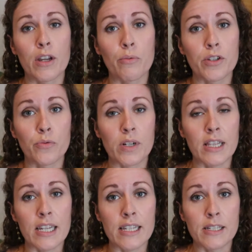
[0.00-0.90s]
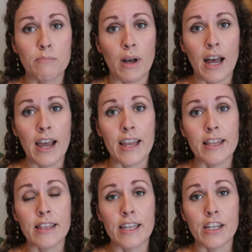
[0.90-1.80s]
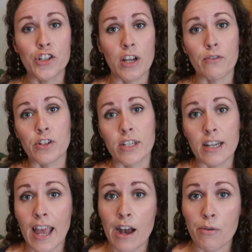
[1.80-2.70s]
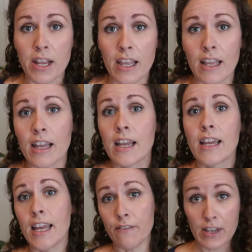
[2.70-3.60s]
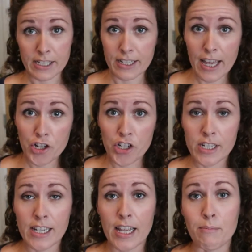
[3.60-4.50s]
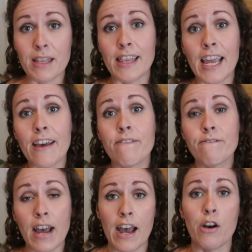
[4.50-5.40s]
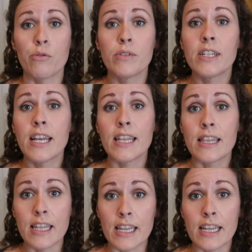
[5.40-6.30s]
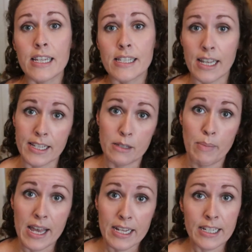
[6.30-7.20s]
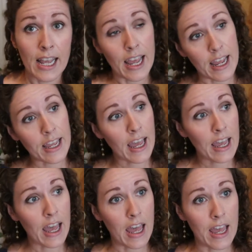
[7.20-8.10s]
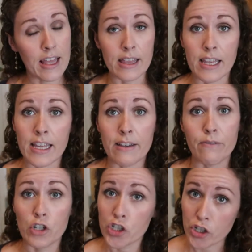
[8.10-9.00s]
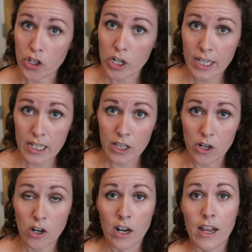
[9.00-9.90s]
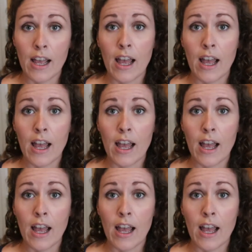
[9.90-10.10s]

it was released by the Jefferson County investigation team that they have found the suspect, aka the for sure killer,